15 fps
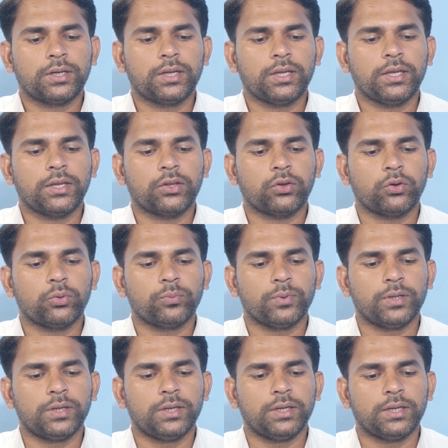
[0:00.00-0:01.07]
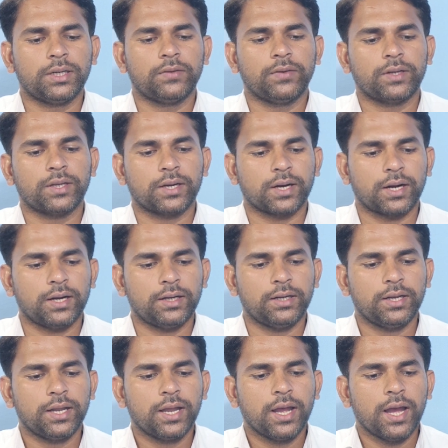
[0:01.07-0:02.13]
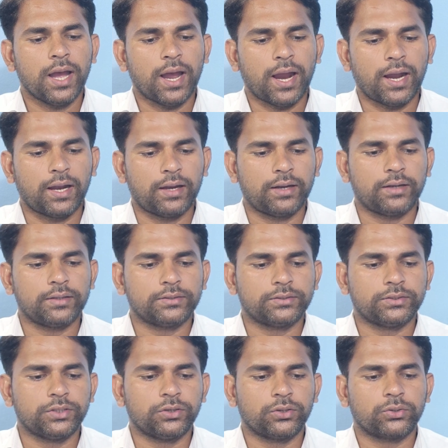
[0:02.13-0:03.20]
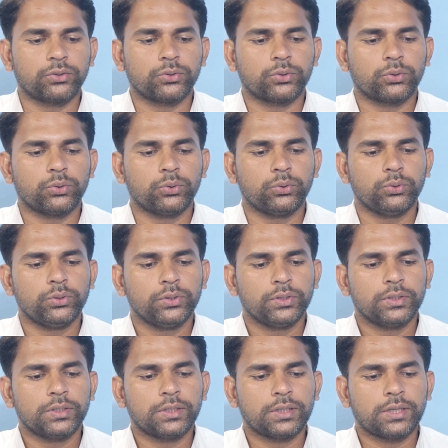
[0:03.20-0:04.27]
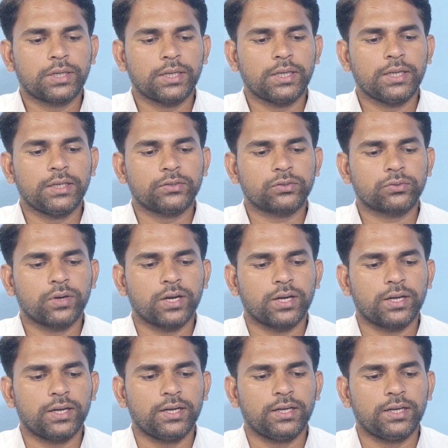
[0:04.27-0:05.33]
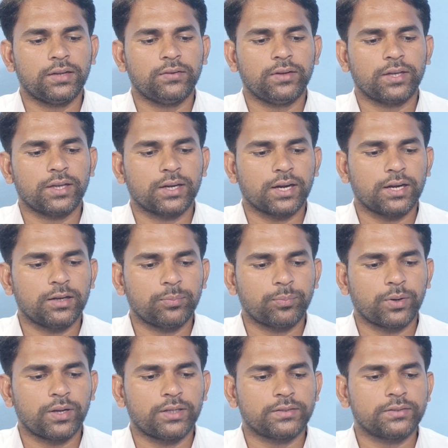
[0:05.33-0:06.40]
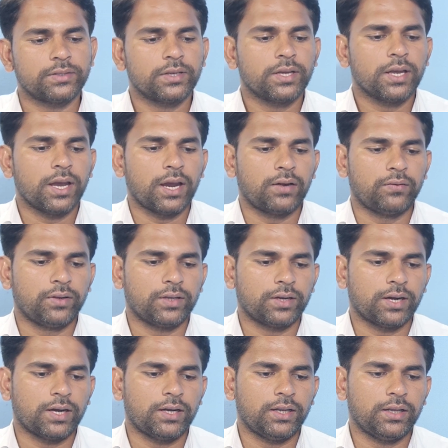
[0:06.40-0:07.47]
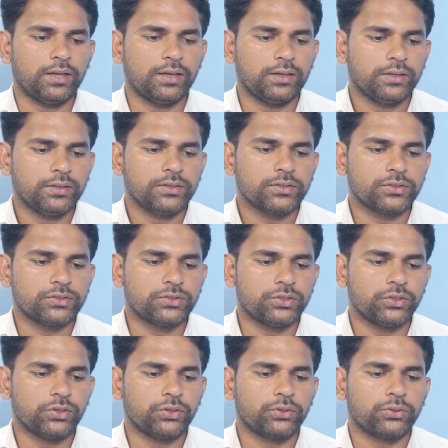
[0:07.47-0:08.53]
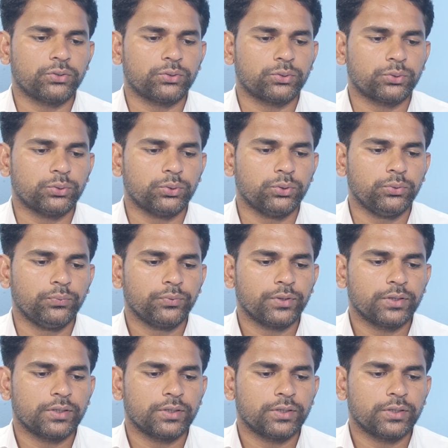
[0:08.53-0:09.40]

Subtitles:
t cube dt we can write, and 0 to 2 t square dt we can write plus, and we can write here 0 to 2